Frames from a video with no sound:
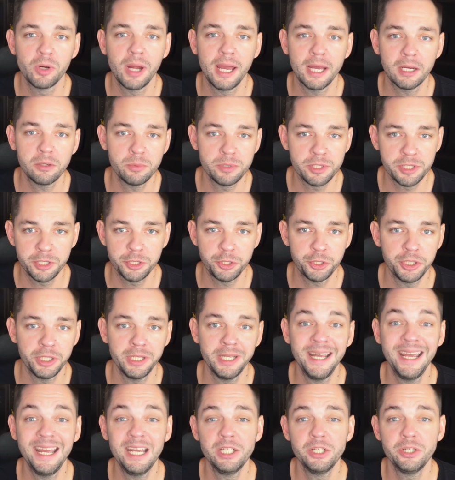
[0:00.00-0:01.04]
acquisition
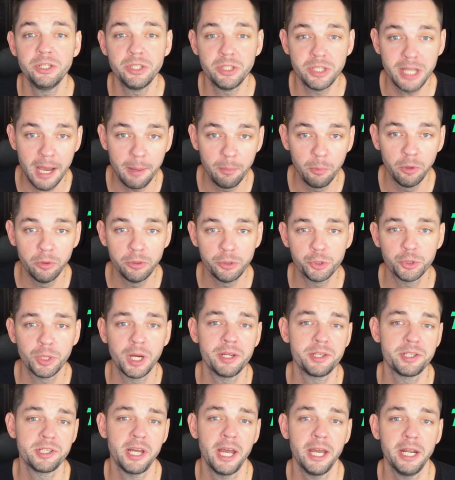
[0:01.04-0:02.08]
and demo and trial
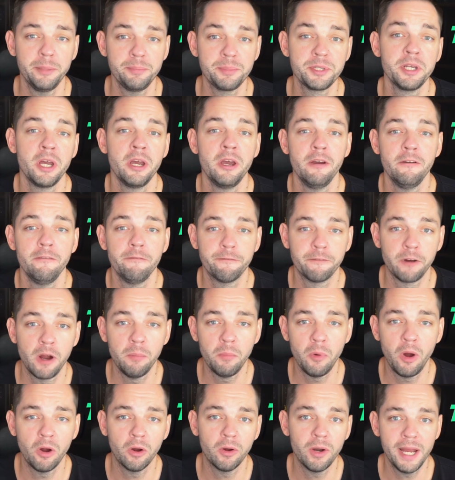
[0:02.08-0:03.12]
signups from
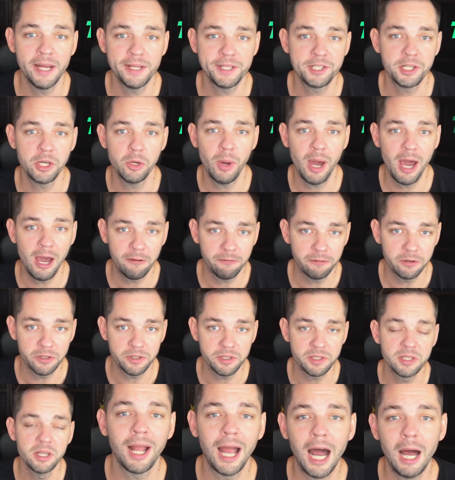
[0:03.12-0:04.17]
our SEO
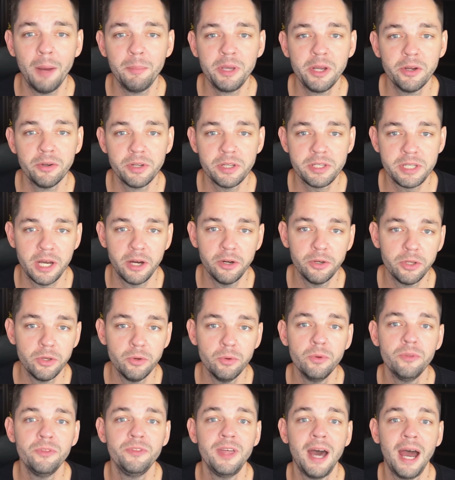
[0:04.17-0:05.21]
efforts? I'm here to tell you
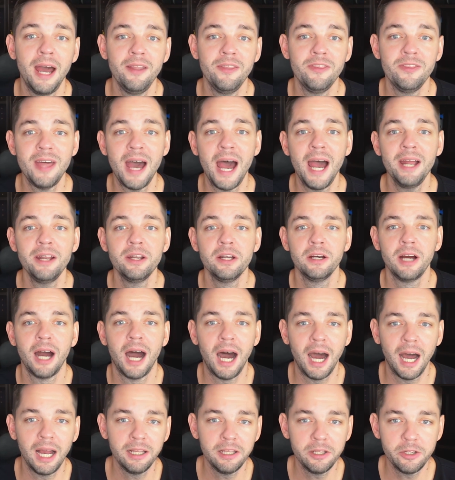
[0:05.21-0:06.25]
that
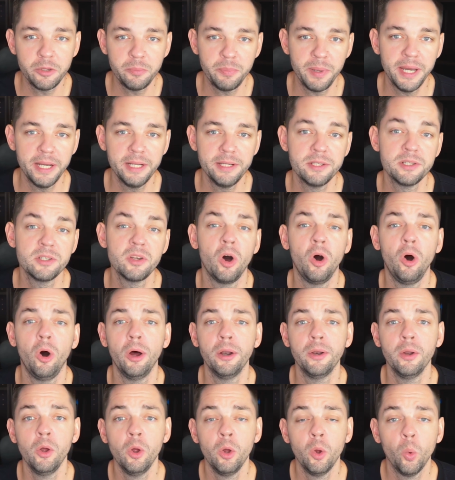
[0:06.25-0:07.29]
highly depends on
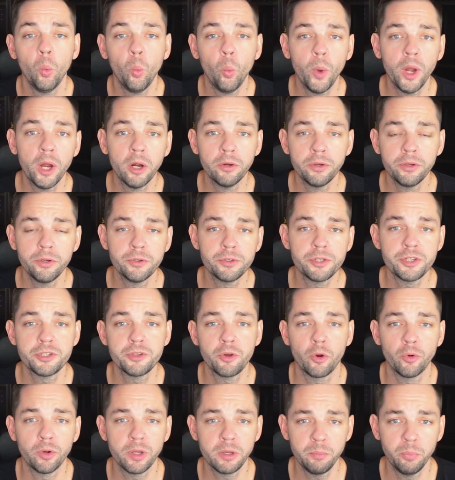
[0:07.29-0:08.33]
where your
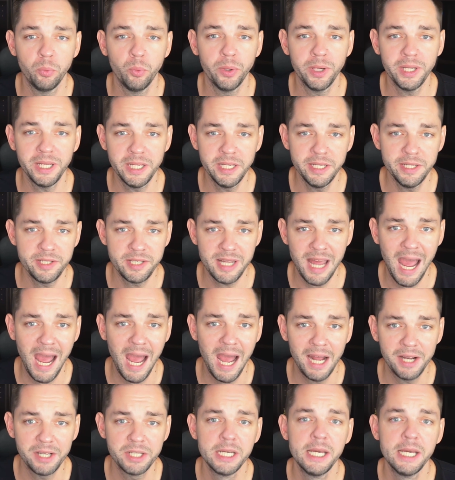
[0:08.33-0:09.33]
starting point is at.